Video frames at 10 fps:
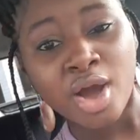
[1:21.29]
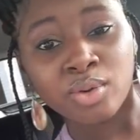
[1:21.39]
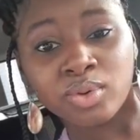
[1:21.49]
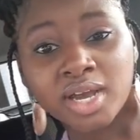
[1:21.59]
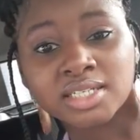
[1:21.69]

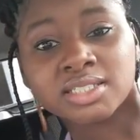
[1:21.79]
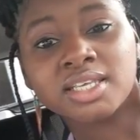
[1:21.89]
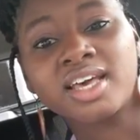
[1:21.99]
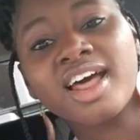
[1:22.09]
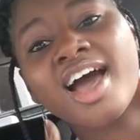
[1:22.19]
Wish
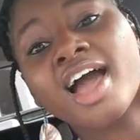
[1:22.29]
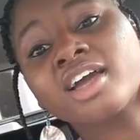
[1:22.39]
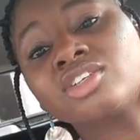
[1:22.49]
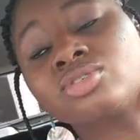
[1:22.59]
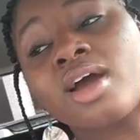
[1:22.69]
that I
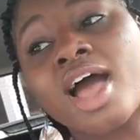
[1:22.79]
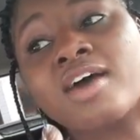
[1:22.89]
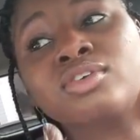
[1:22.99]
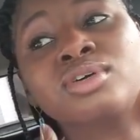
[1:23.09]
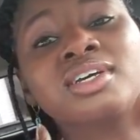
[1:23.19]
could
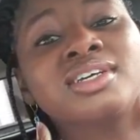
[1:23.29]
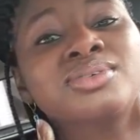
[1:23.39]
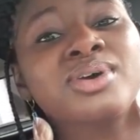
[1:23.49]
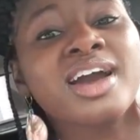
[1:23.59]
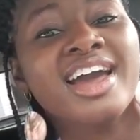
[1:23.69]
travel his
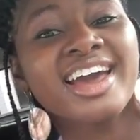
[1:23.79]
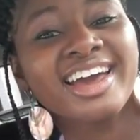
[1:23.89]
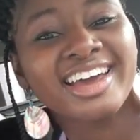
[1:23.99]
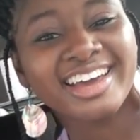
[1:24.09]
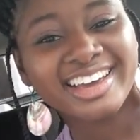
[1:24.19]

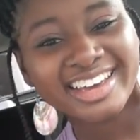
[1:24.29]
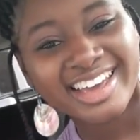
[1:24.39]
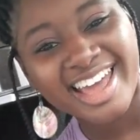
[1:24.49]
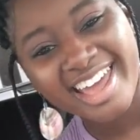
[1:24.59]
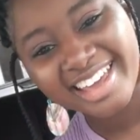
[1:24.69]

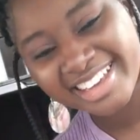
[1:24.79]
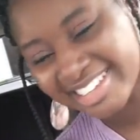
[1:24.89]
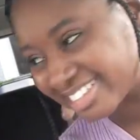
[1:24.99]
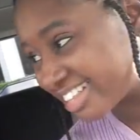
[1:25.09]
way.